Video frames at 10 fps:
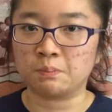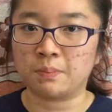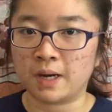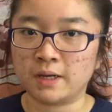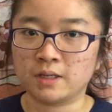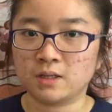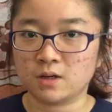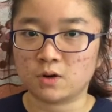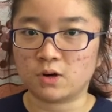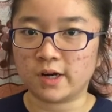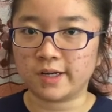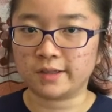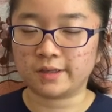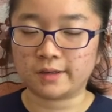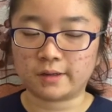butt or
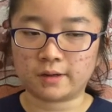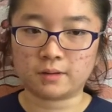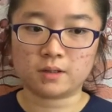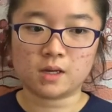anything, you know?